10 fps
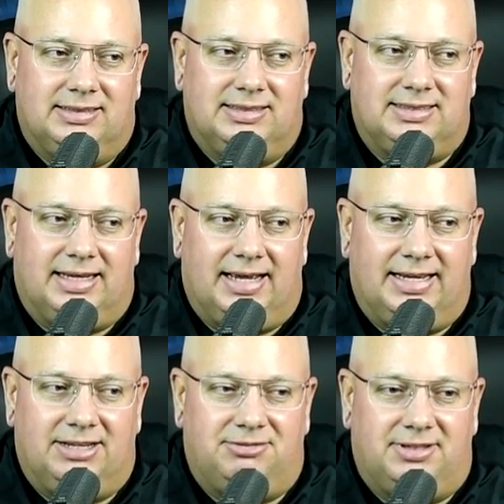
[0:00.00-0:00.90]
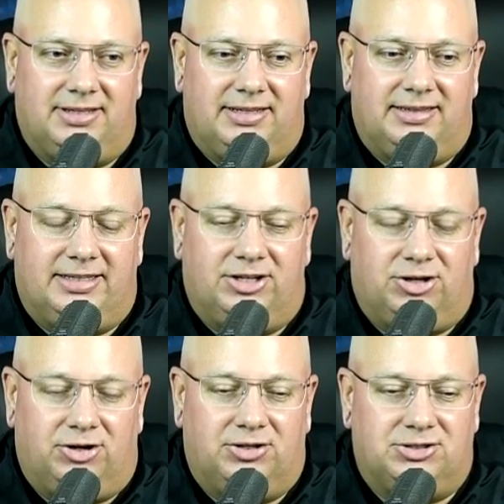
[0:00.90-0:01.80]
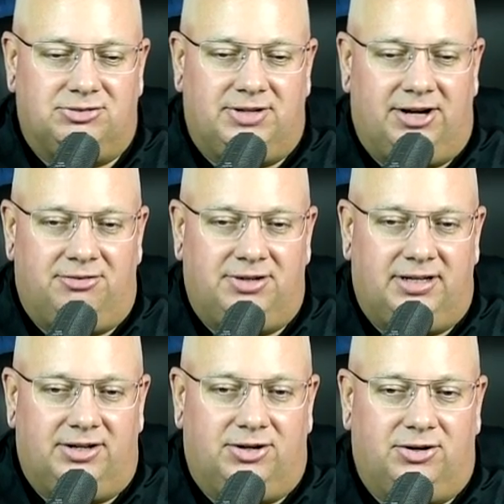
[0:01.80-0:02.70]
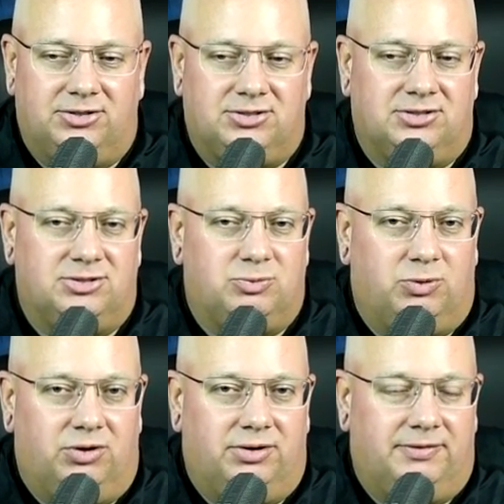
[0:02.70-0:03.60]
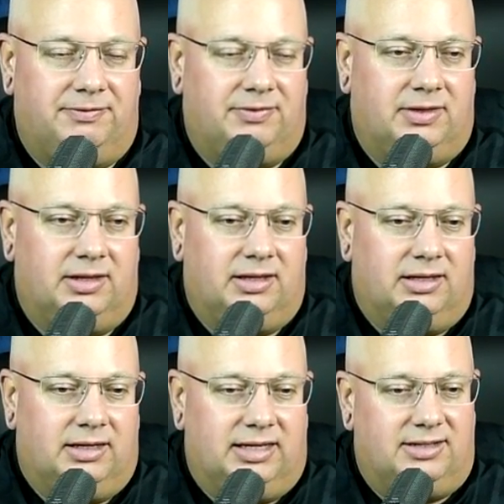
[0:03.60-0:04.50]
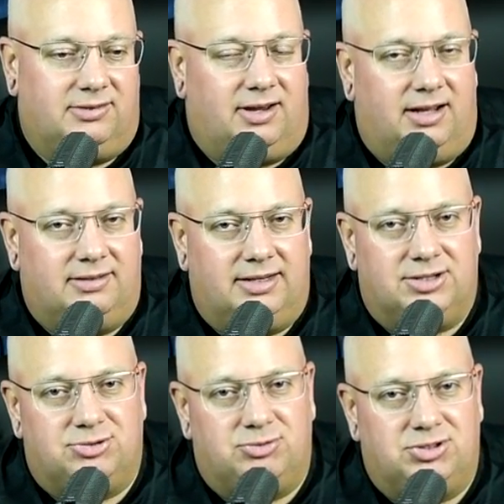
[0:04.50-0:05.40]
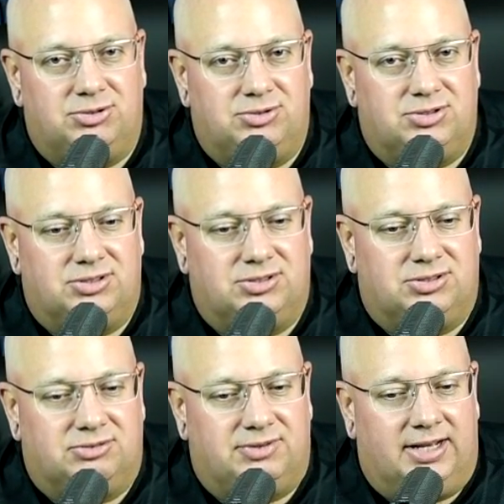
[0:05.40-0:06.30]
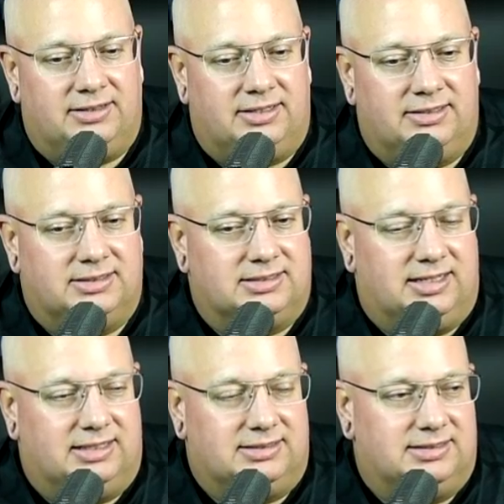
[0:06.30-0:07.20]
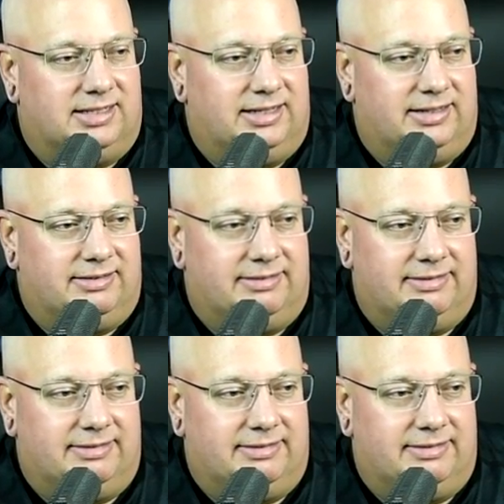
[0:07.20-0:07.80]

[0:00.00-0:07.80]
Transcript: It's like I can give the occurrence of every occurrence of this word, its contextual usage, the fact that it does not say.